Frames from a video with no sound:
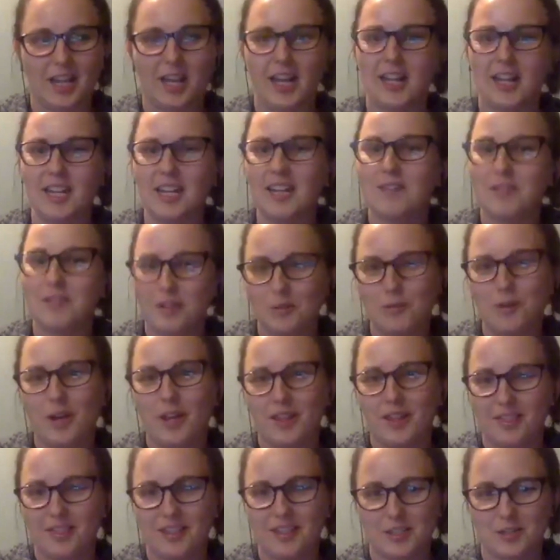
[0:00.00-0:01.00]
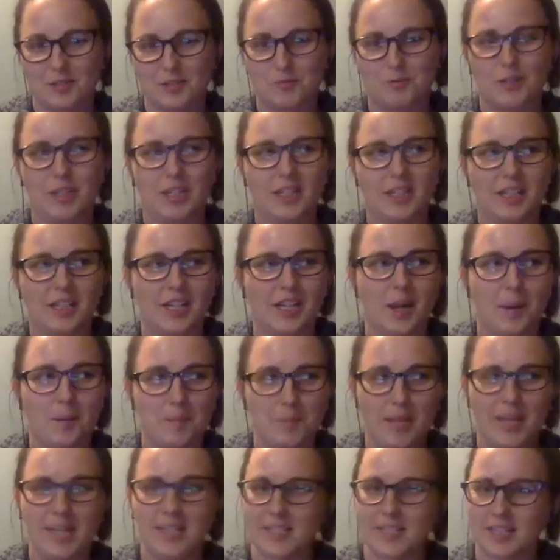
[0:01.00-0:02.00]
And even with this really
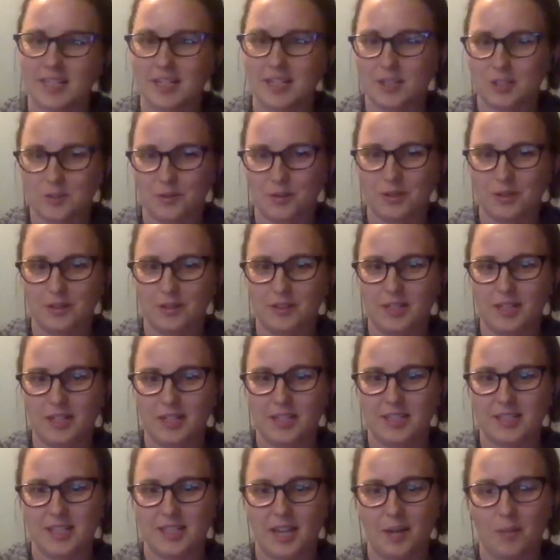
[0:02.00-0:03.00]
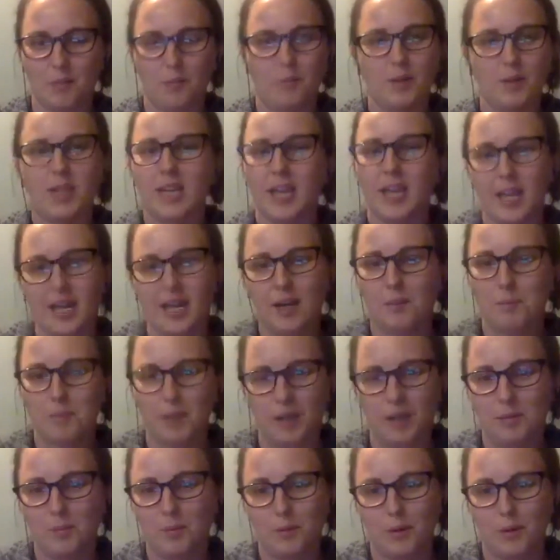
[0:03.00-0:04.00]
amazing historical data set, we can't
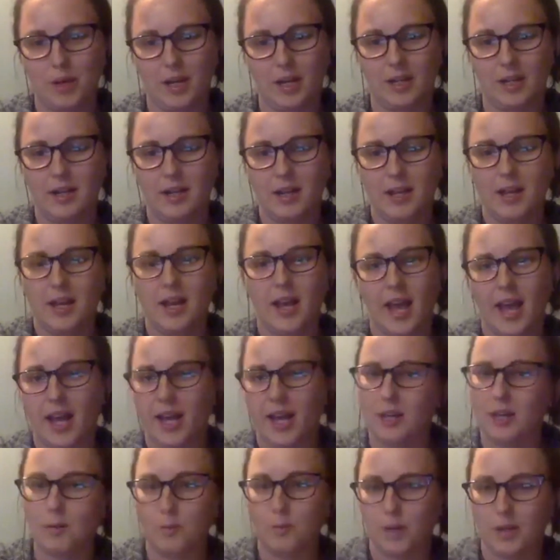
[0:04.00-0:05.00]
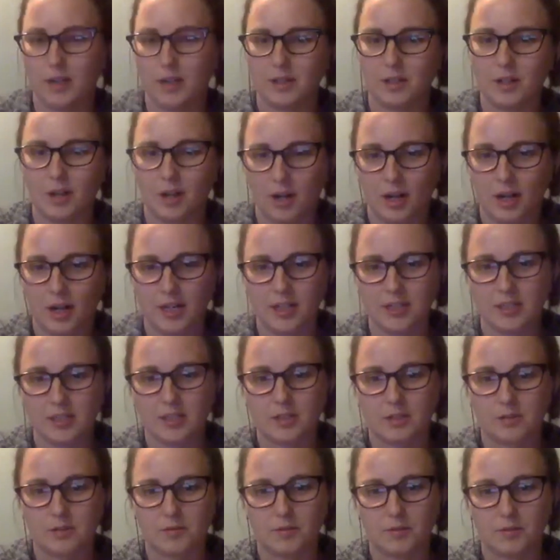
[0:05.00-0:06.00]
pinpoint any one
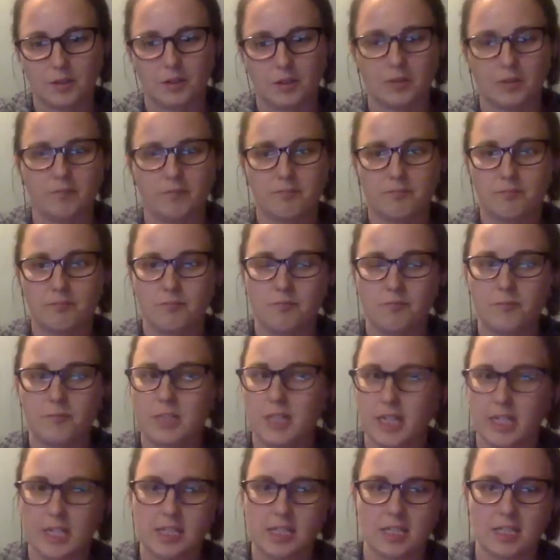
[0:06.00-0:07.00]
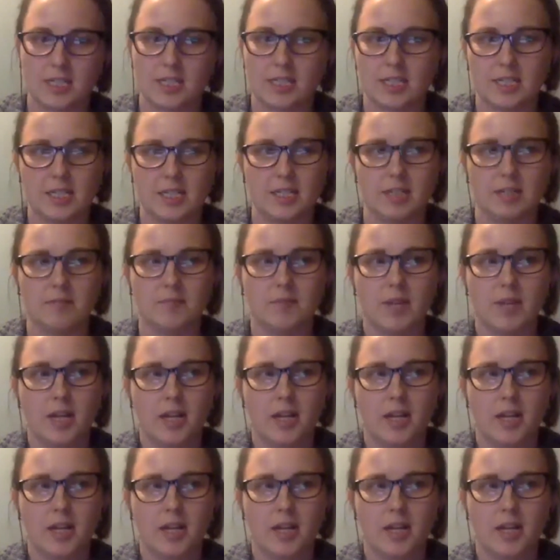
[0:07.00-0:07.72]
cause for changes in